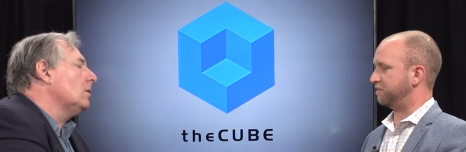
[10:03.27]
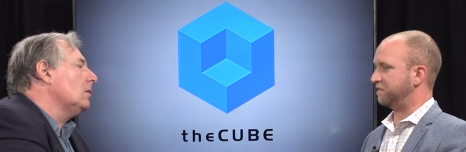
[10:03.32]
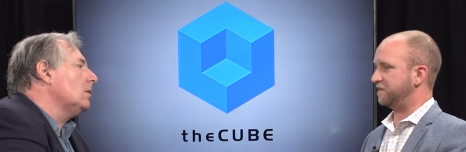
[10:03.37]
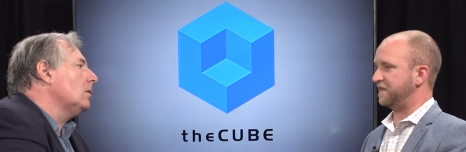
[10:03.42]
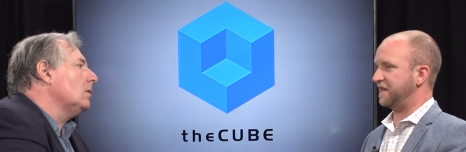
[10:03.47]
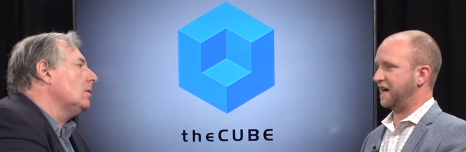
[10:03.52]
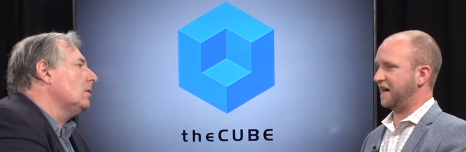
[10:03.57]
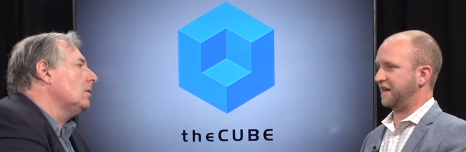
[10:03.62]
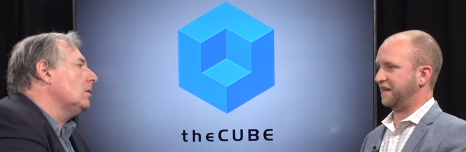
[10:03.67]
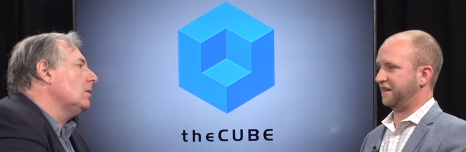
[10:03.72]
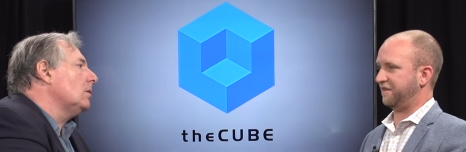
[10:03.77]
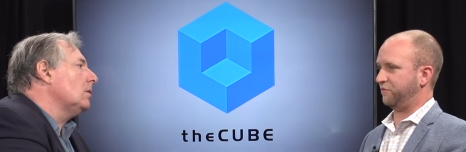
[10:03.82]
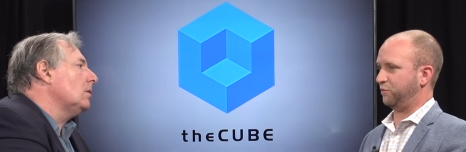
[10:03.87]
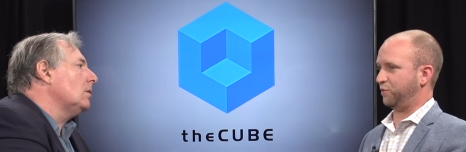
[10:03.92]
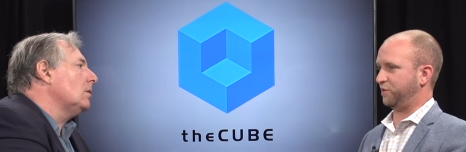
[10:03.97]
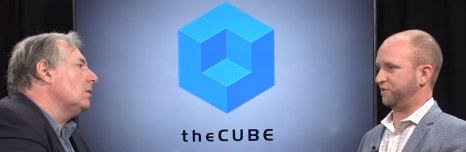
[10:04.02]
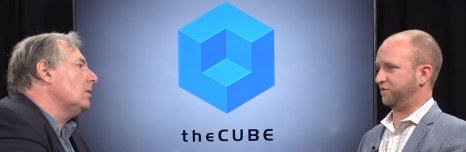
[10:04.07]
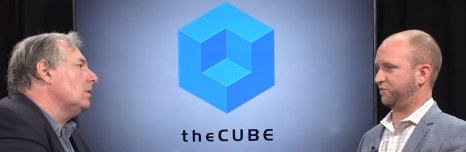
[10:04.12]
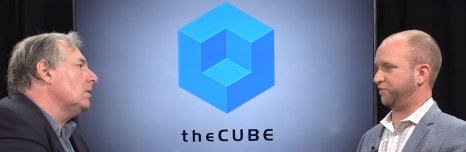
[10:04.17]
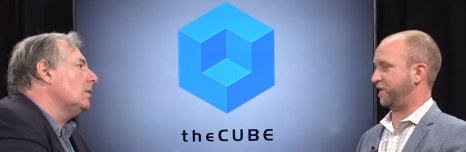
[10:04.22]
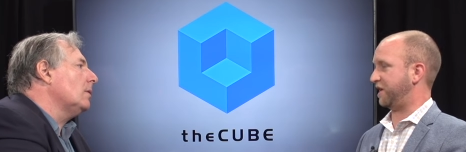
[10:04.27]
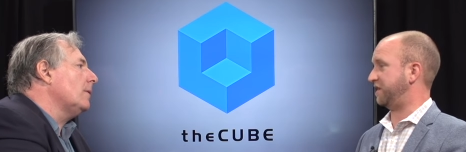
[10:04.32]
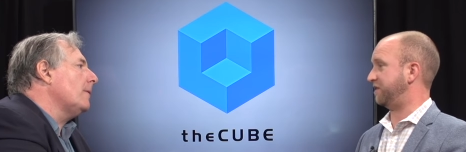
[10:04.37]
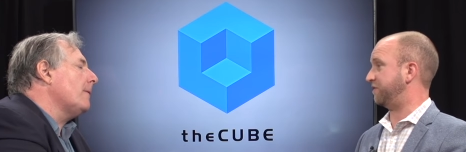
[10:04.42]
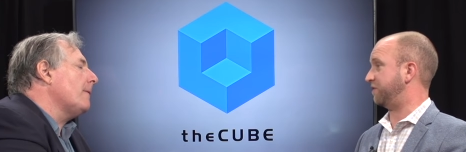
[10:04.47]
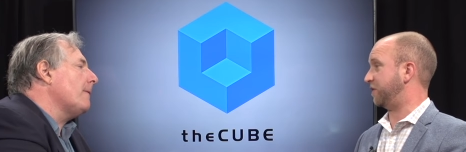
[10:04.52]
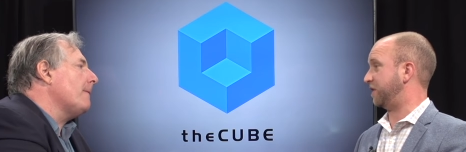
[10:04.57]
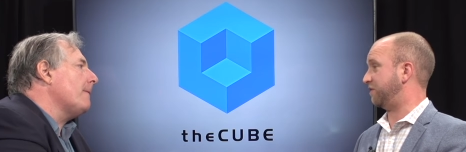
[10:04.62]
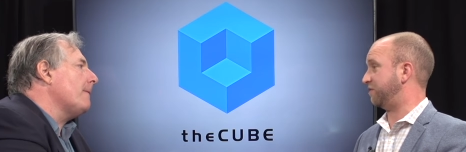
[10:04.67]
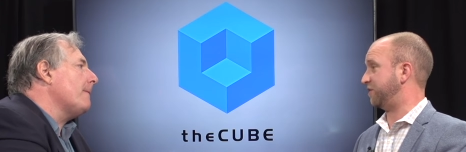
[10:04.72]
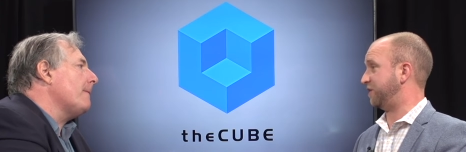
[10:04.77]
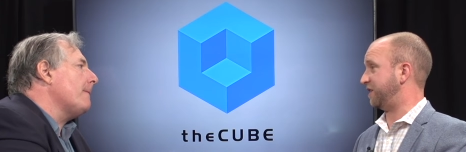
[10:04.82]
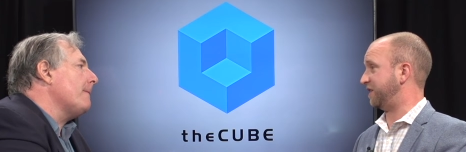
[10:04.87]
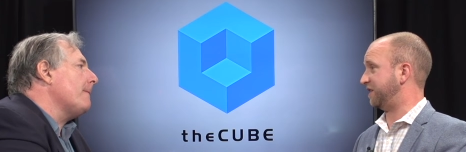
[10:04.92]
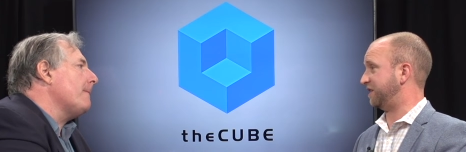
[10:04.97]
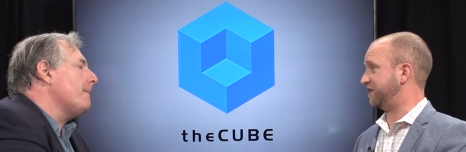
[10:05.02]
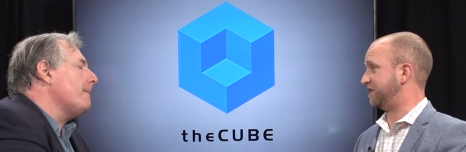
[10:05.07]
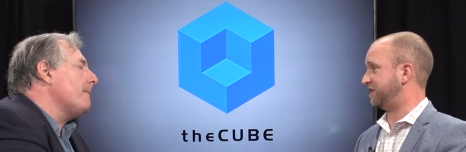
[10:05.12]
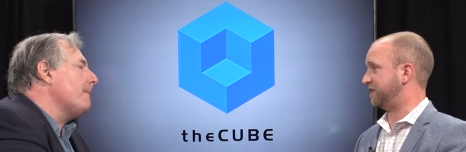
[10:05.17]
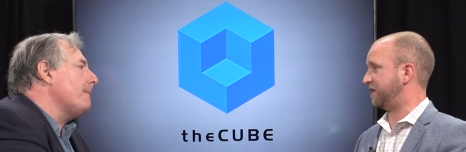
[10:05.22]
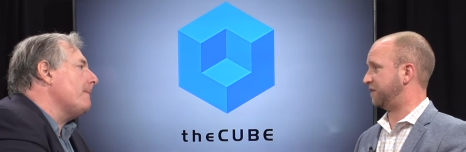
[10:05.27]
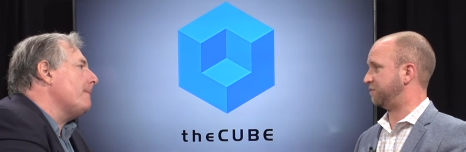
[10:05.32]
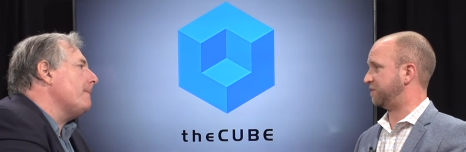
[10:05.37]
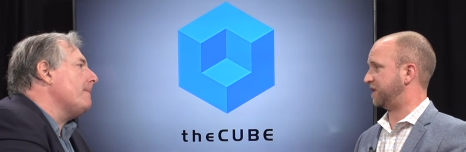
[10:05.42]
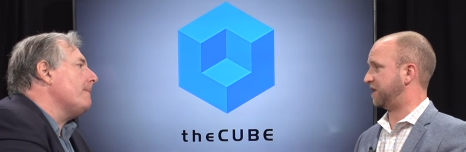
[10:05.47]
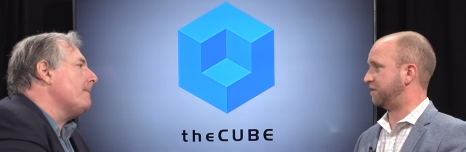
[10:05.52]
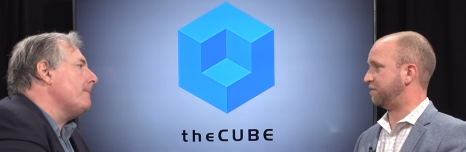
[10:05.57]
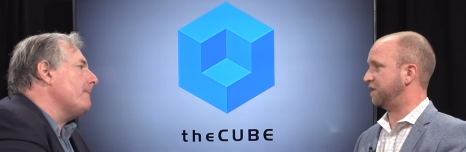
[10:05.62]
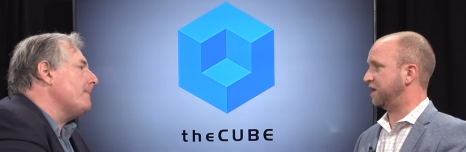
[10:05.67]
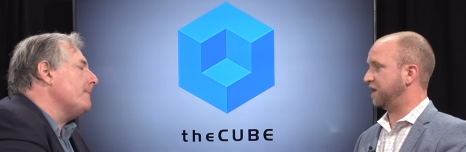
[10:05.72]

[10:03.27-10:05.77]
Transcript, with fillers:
Speaker 1: not everyone's ready for everything at the same time.